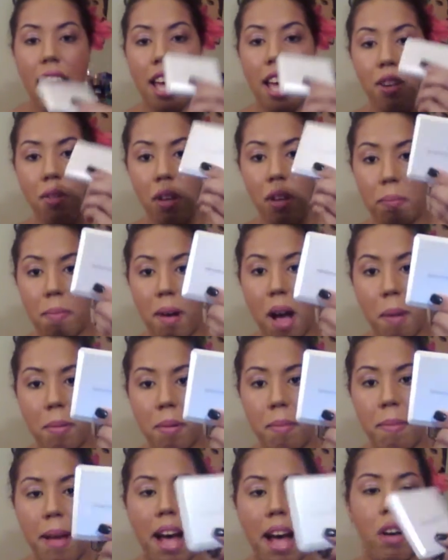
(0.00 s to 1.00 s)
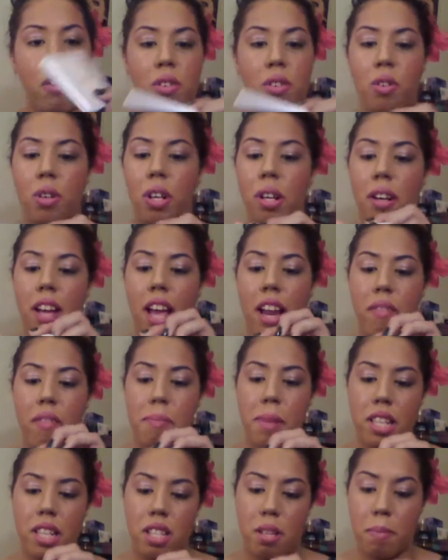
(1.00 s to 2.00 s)
And you can pop them out, and you can kind of
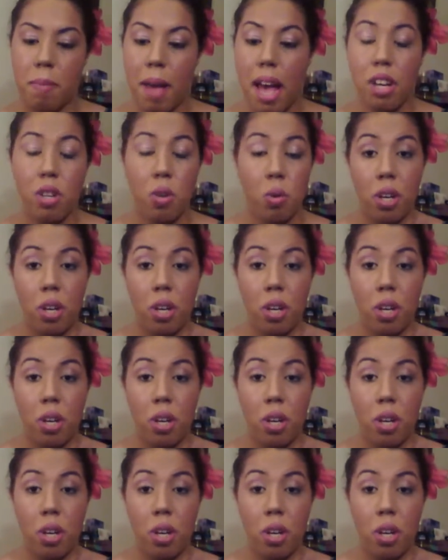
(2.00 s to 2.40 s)
mix and match,